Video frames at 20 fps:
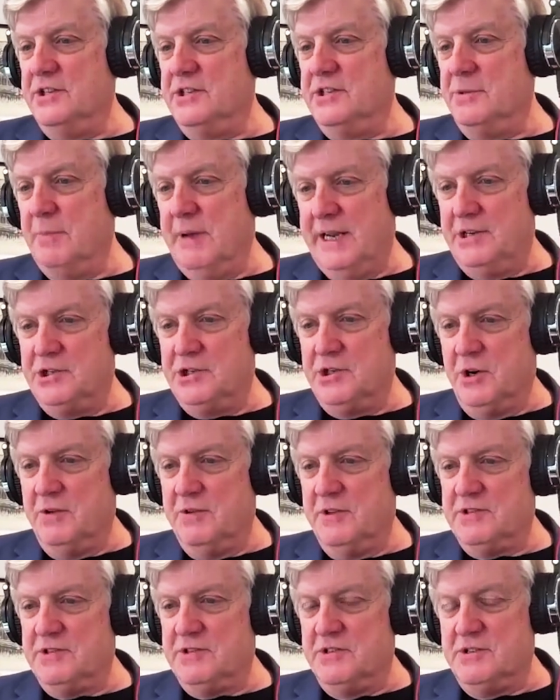just to make
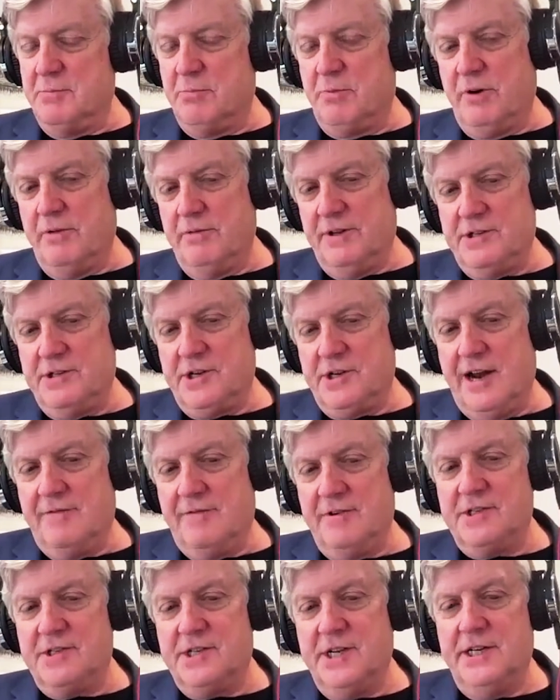sure this is a privileged
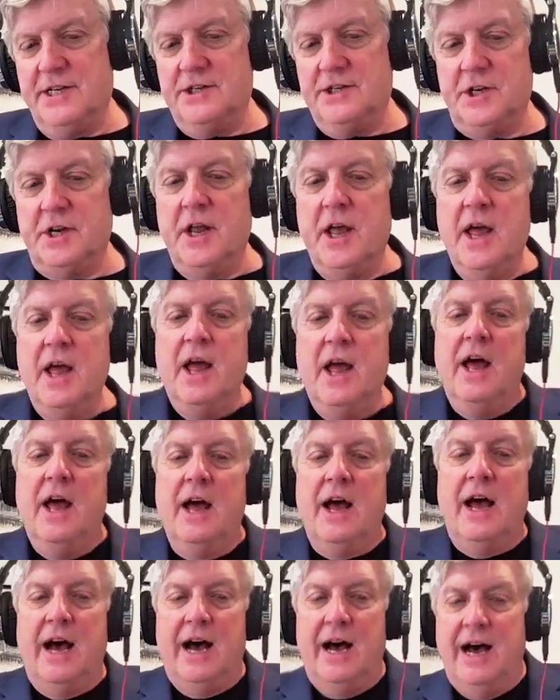conversation.
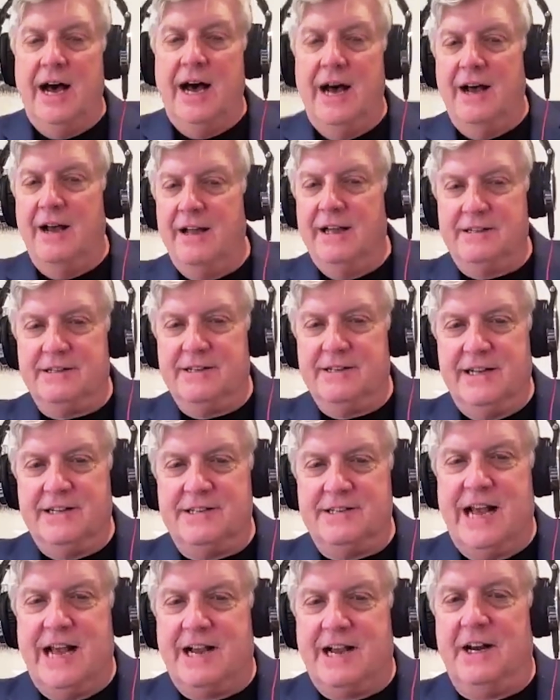
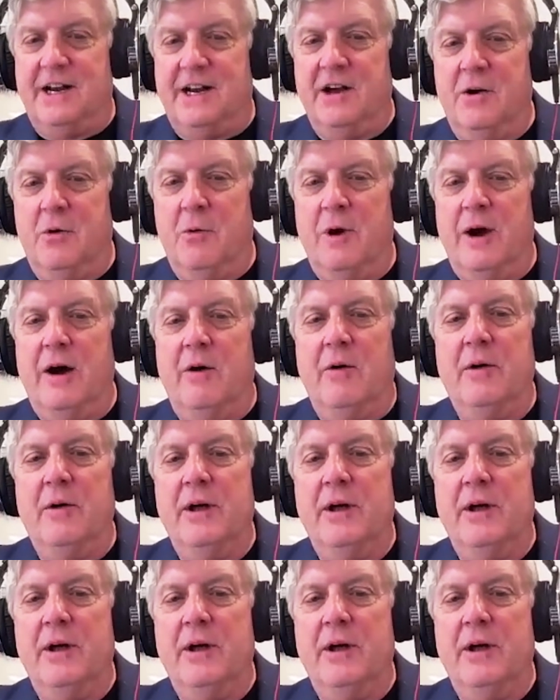It's not going to go well.